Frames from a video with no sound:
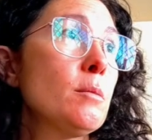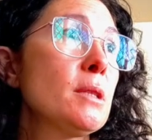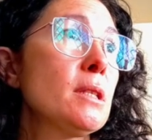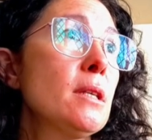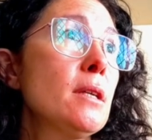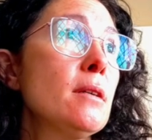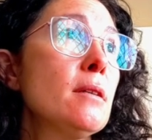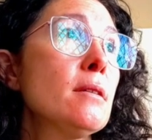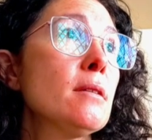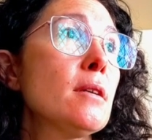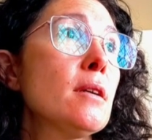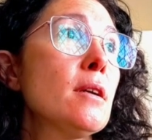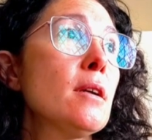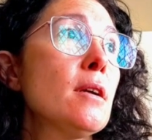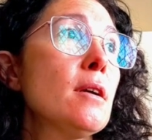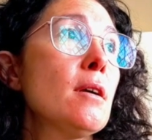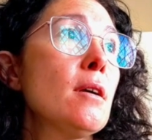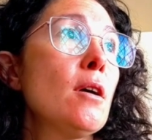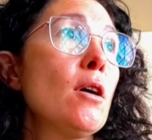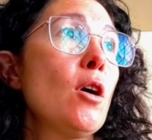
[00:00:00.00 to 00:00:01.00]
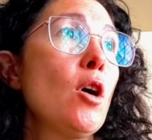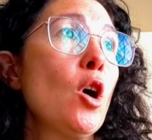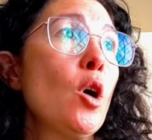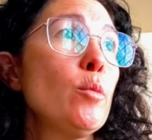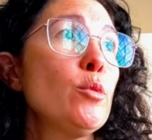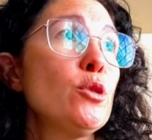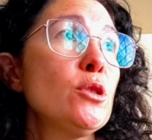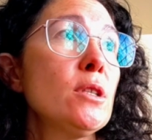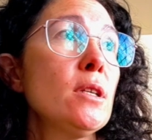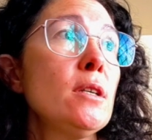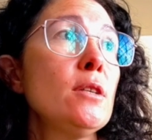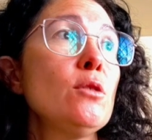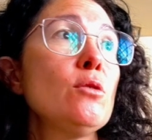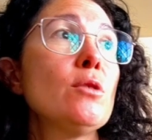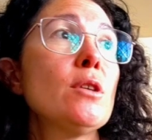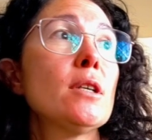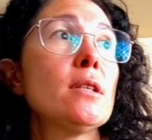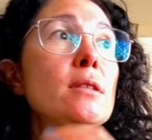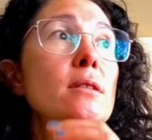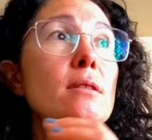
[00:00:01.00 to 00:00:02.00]
missed here. Optional, you
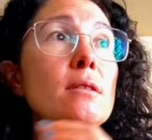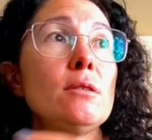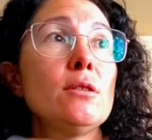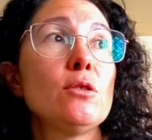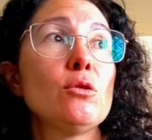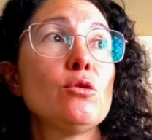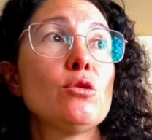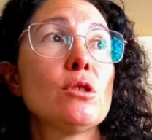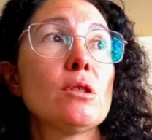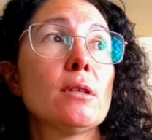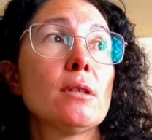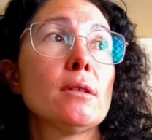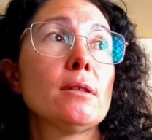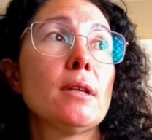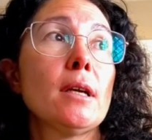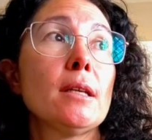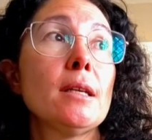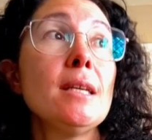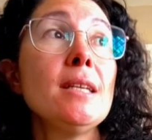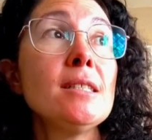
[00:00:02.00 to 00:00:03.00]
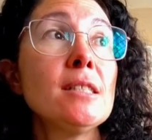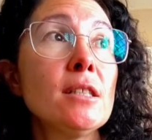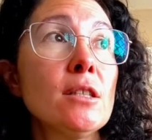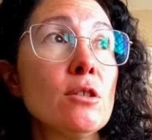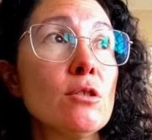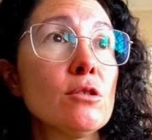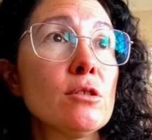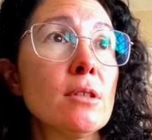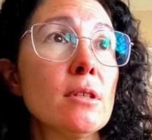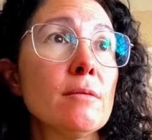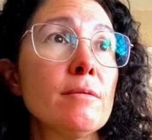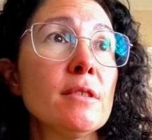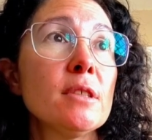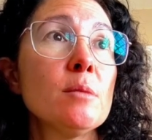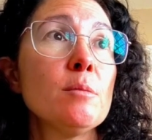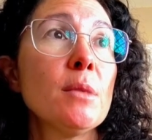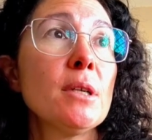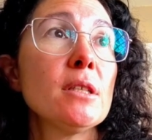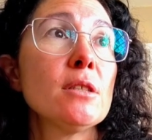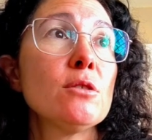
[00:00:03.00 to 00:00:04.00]
can use an Istio service
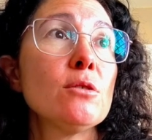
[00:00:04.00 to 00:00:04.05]
mesh.